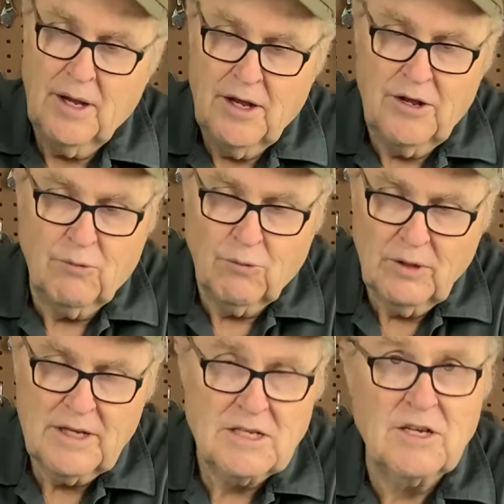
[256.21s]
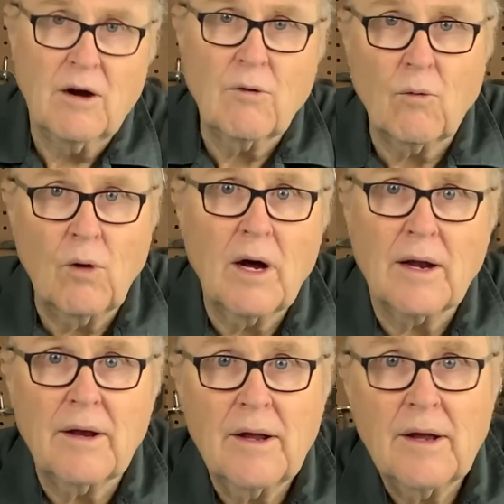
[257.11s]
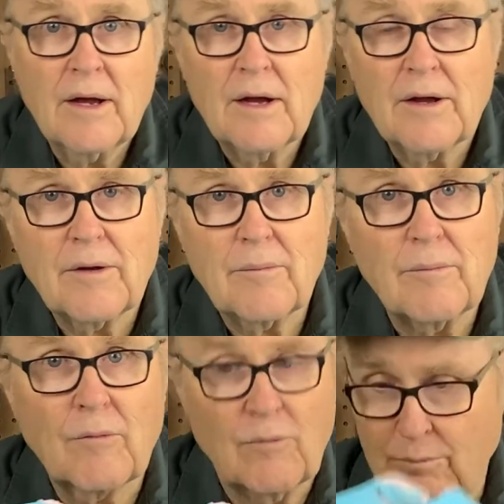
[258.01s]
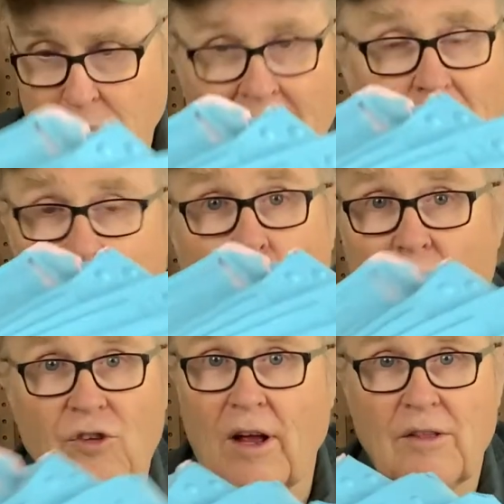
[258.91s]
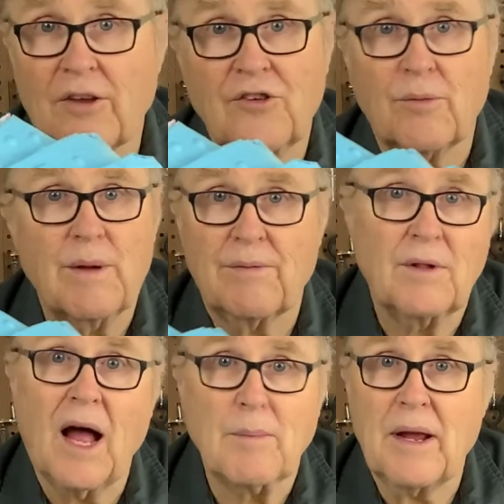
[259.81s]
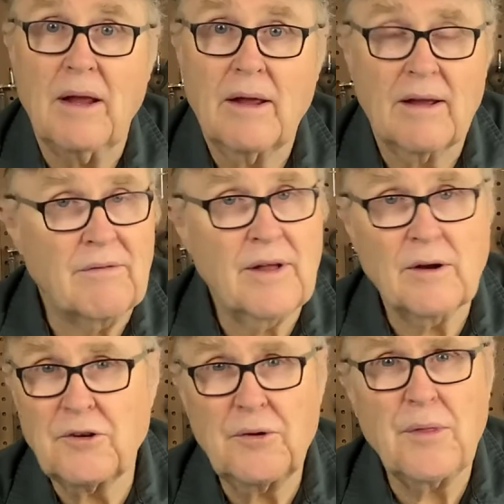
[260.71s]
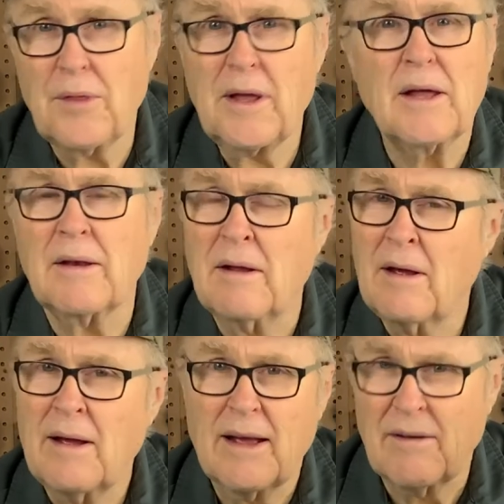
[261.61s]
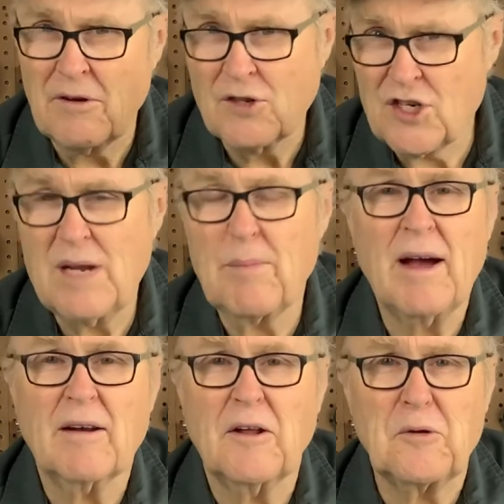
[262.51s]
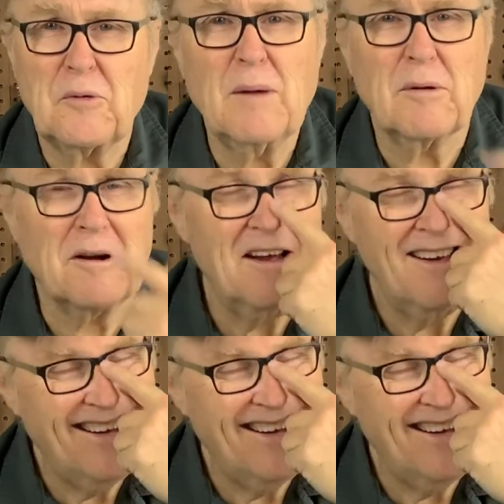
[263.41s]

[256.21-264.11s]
You really don't want blank molds like this to be floppy. If they're too thin, if you cheap out on the rubber,